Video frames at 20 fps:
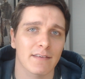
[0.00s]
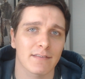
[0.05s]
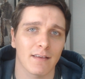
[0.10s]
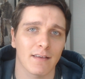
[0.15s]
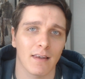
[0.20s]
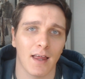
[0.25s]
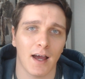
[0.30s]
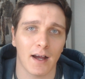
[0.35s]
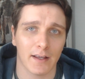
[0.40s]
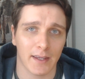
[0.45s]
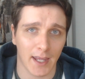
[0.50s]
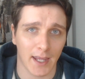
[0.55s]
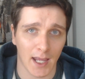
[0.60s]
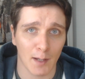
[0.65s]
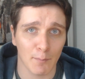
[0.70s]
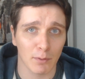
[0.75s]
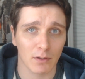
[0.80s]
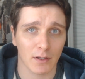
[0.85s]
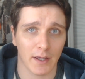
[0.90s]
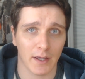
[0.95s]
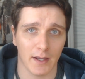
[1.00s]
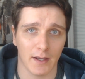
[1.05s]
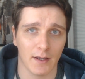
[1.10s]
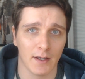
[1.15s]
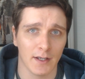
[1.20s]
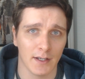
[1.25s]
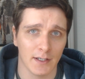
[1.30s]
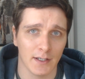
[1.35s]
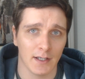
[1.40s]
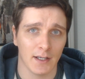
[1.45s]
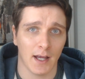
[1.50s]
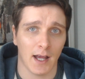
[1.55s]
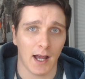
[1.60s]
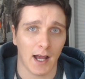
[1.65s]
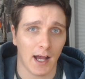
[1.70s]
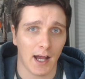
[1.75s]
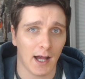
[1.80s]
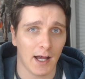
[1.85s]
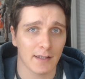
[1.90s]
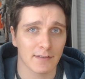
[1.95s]
XLR cable kit.
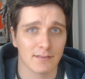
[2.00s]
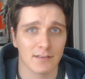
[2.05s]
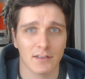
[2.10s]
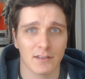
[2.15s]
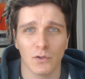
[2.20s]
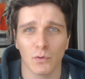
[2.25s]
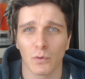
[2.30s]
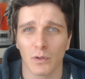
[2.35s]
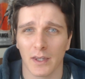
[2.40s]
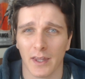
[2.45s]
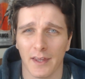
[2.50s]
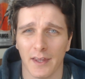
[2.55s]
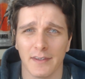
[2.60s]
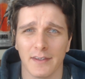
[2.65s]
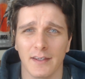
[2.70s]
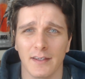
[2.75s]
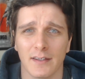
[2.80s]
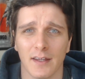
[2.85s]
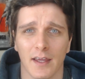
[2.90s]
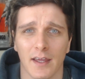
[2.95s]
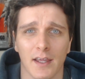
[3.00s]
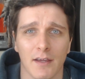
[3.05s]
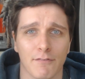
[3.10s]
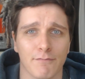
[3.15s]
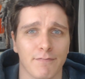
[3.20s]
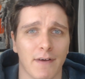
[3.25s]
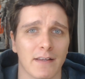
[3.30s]
as you'll then need a